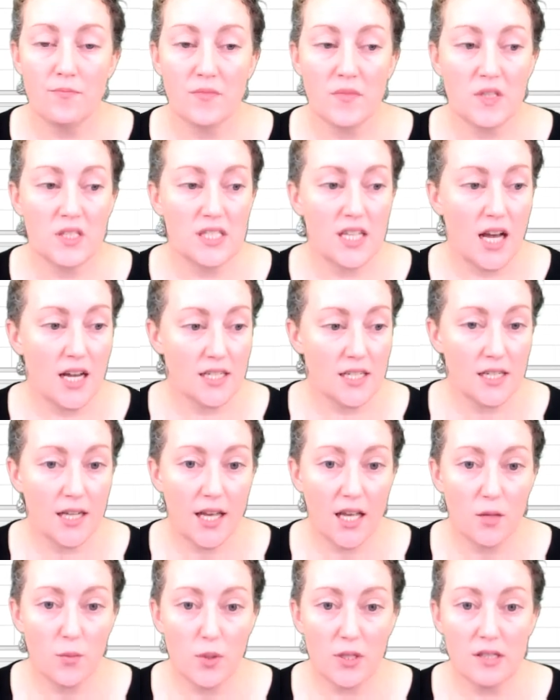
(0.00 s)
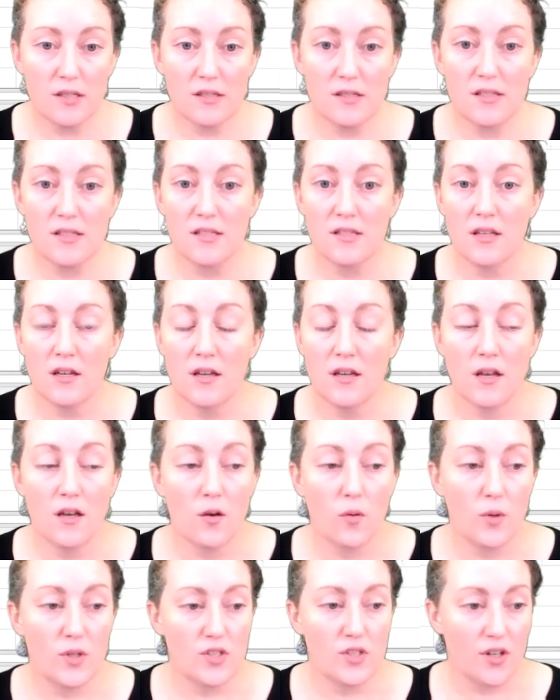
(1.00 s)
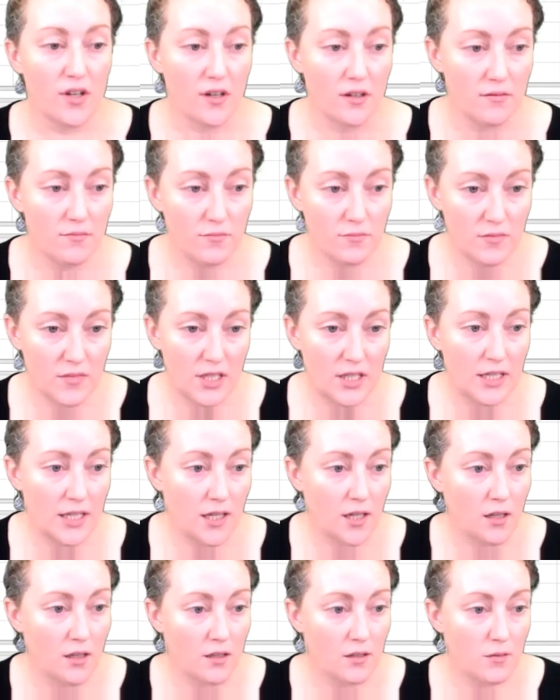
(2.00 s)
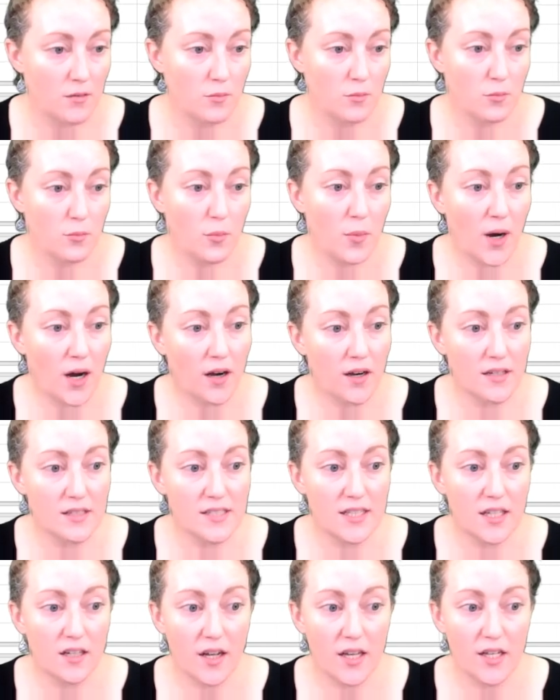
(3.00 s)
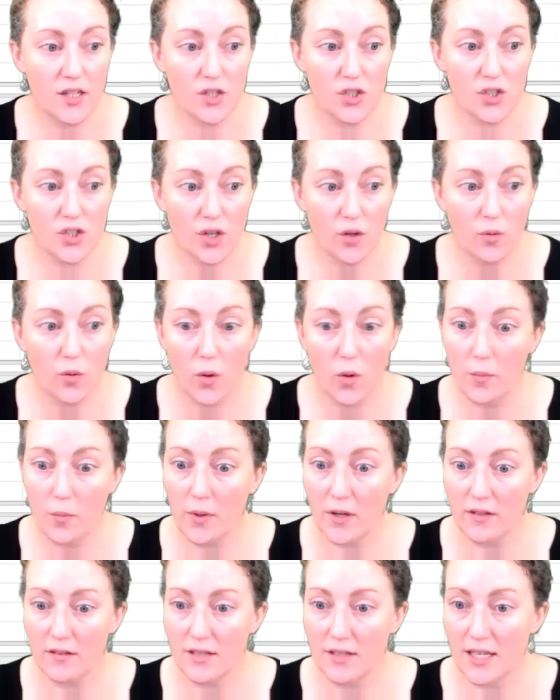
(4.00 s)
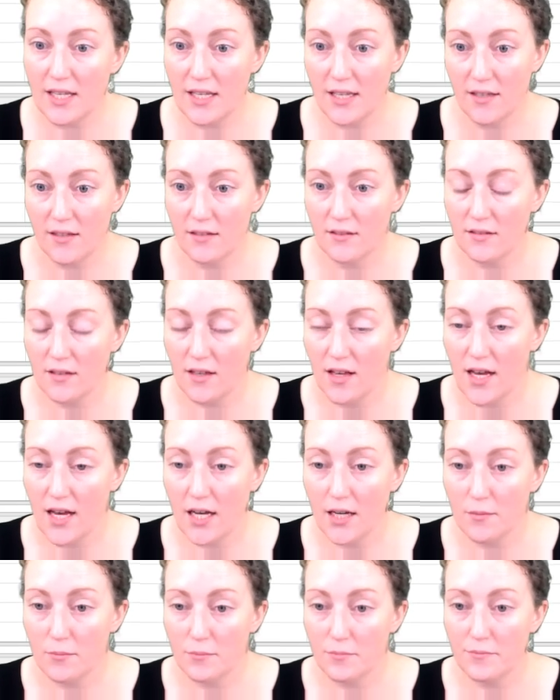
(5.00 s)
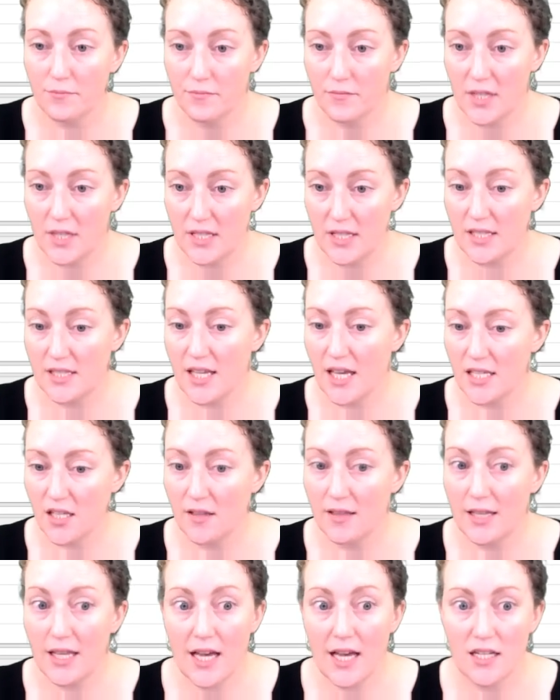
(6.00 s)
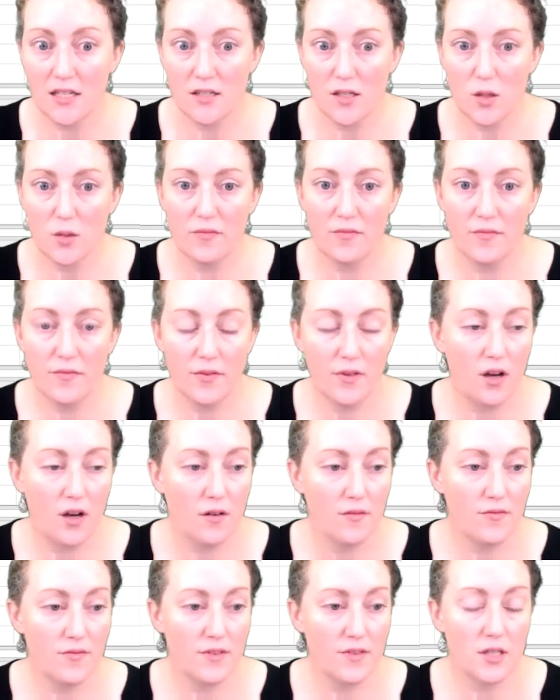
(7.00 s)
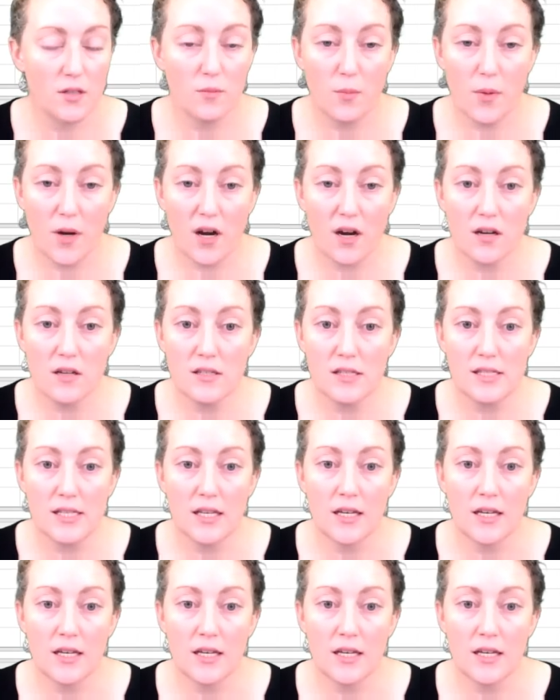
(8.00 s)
data labels, which are the little bars that kind of show up on the in this case on the end of the bars.